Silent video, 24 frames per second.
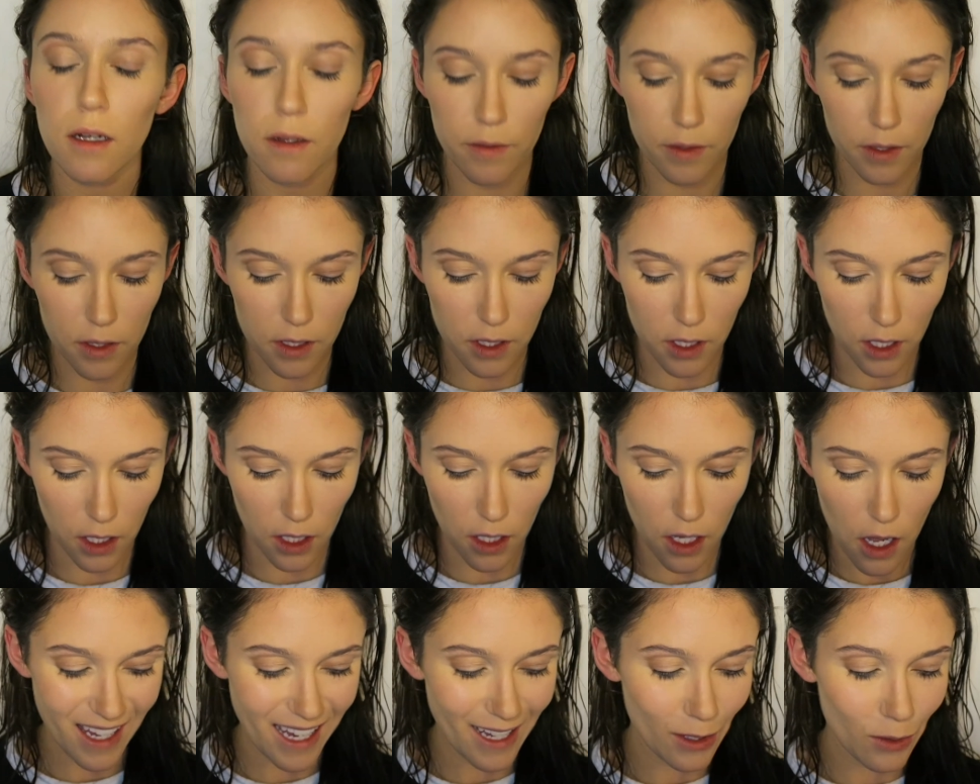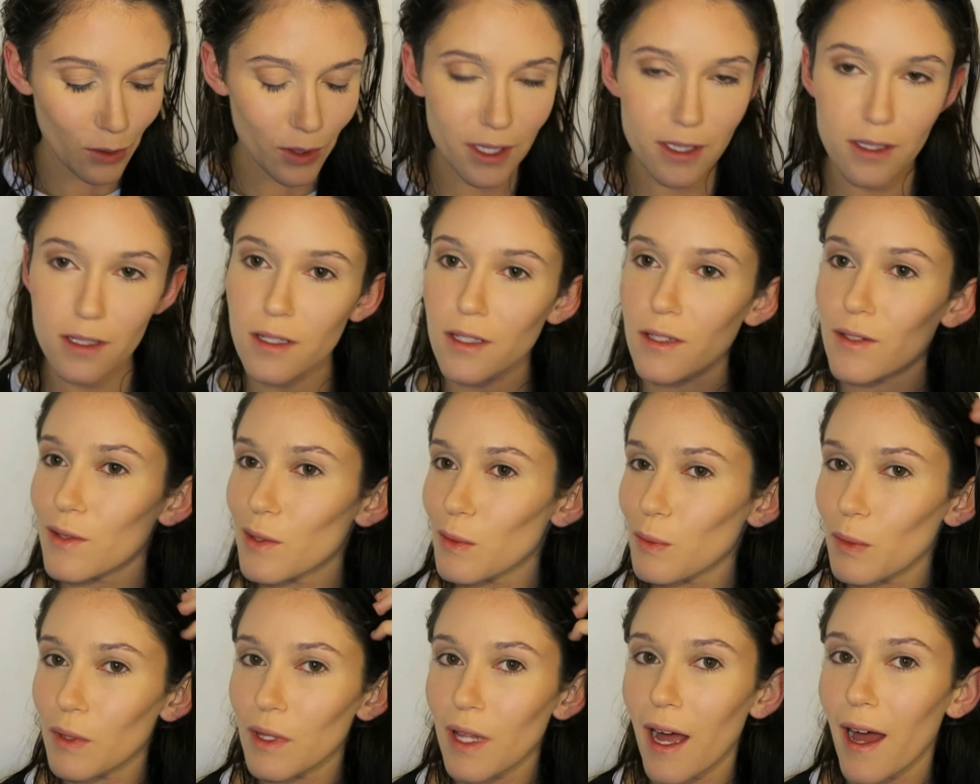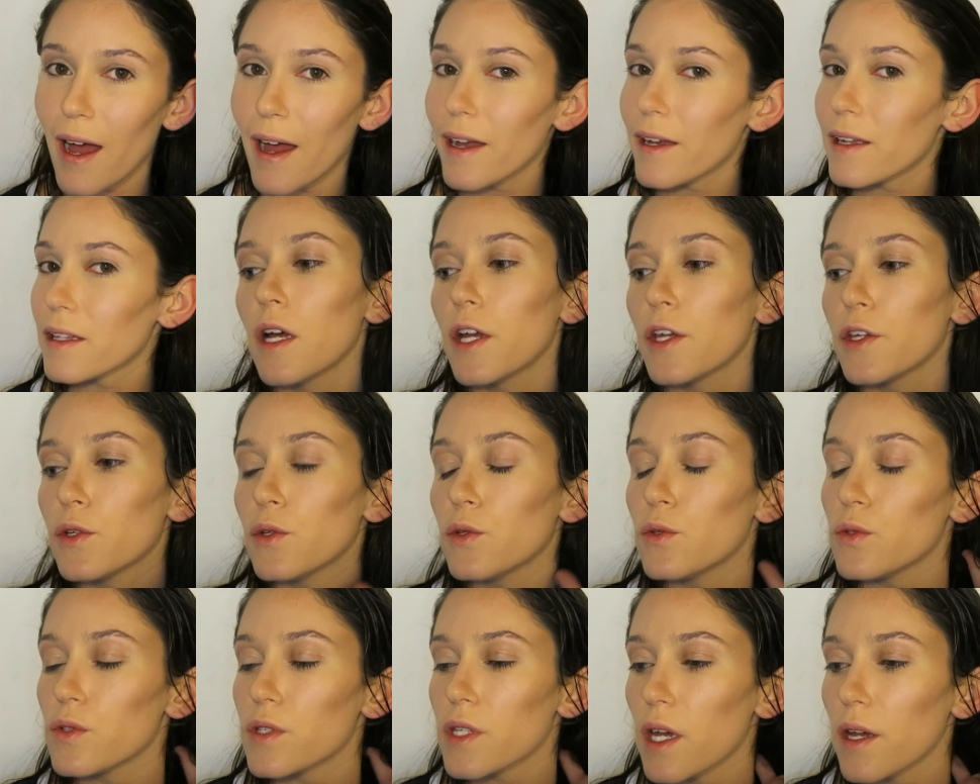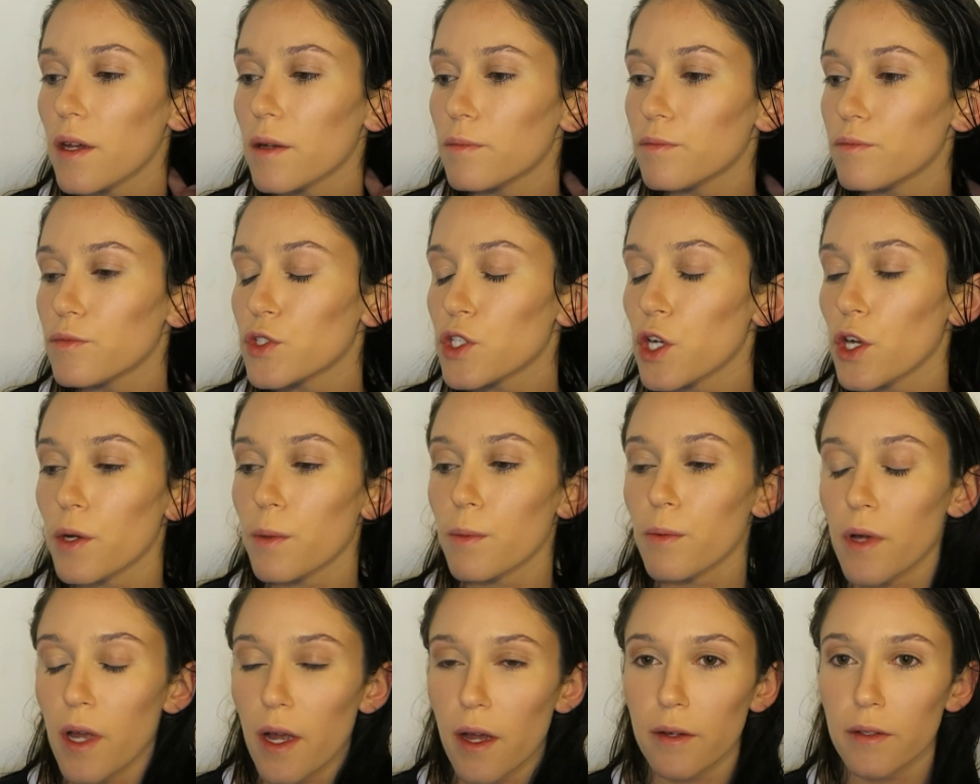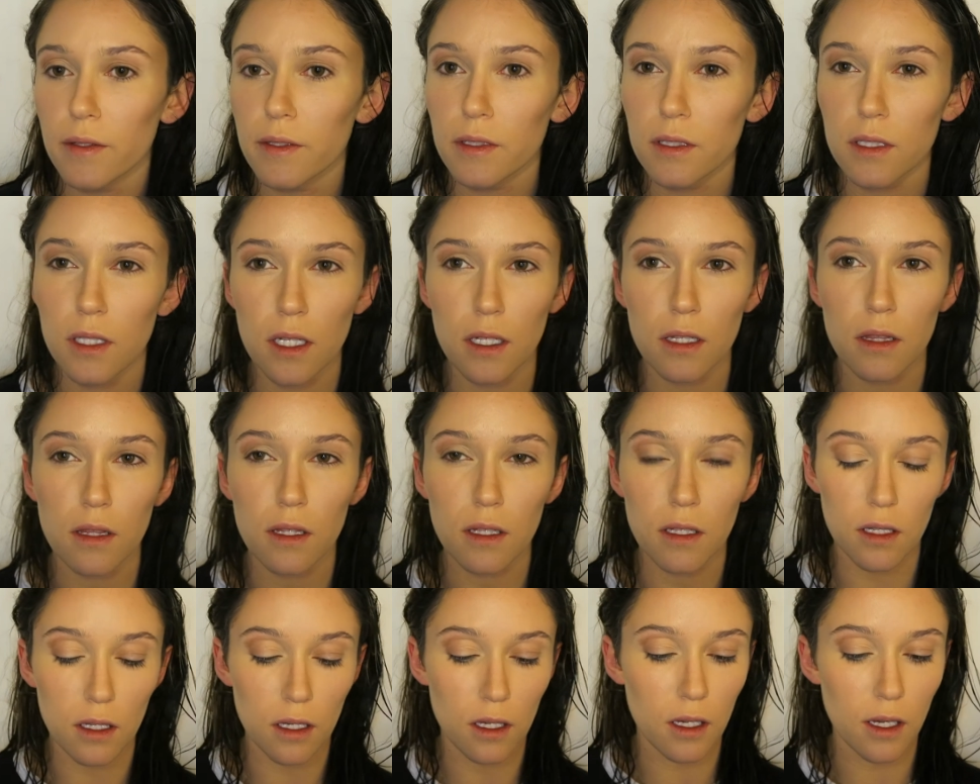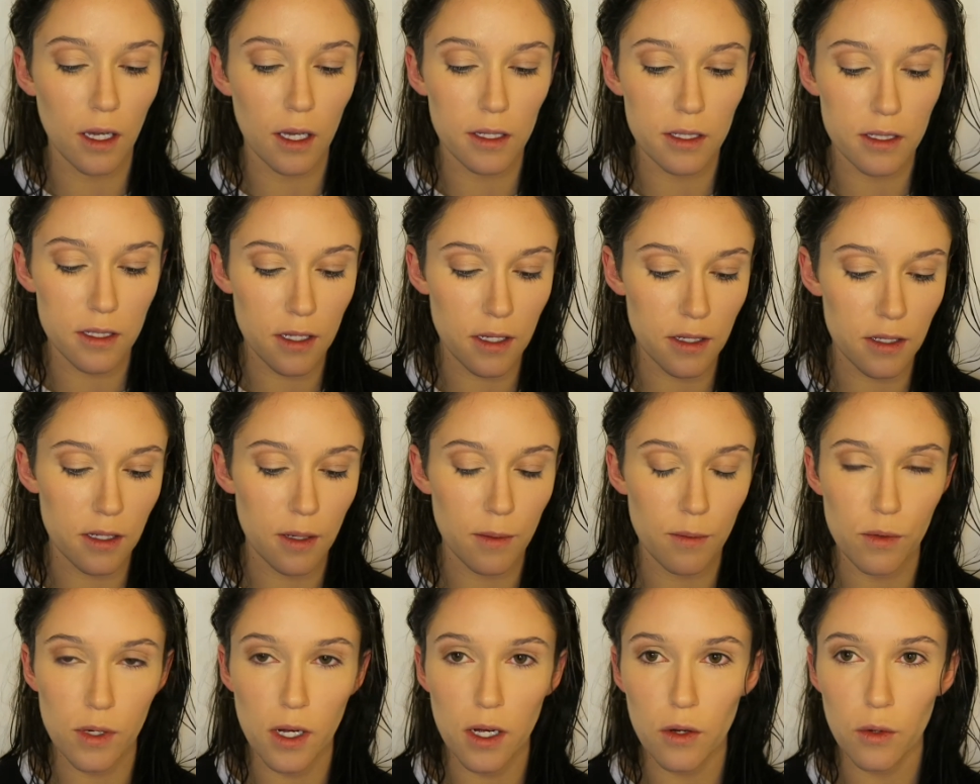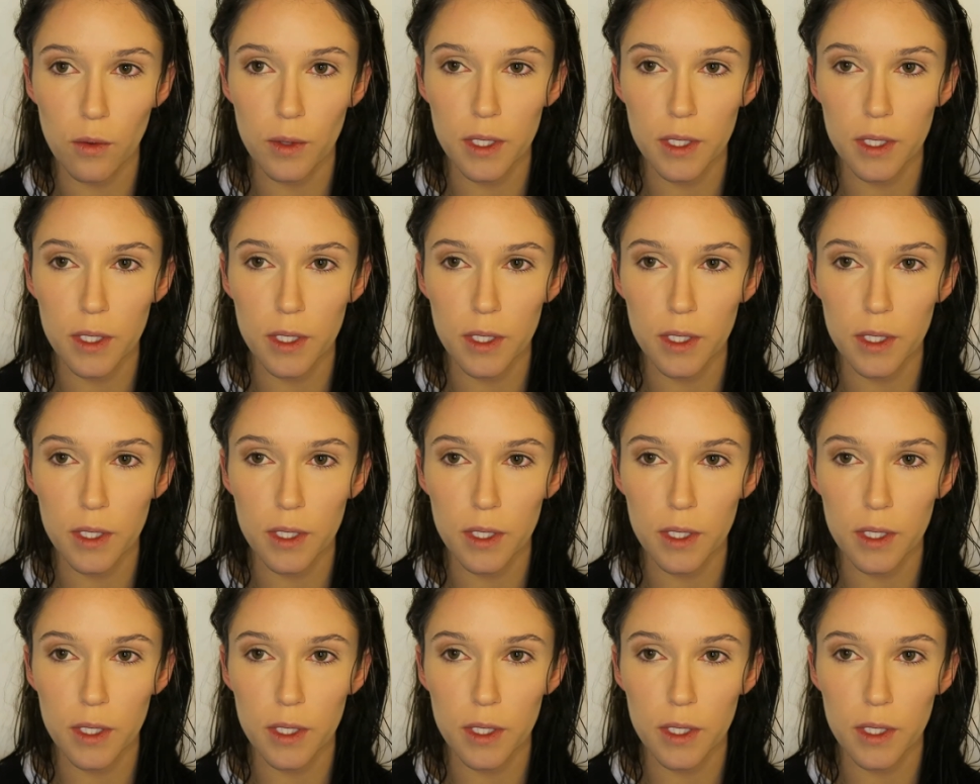obviously. I don't consider it black. I use dark brown in the Anastasia Brow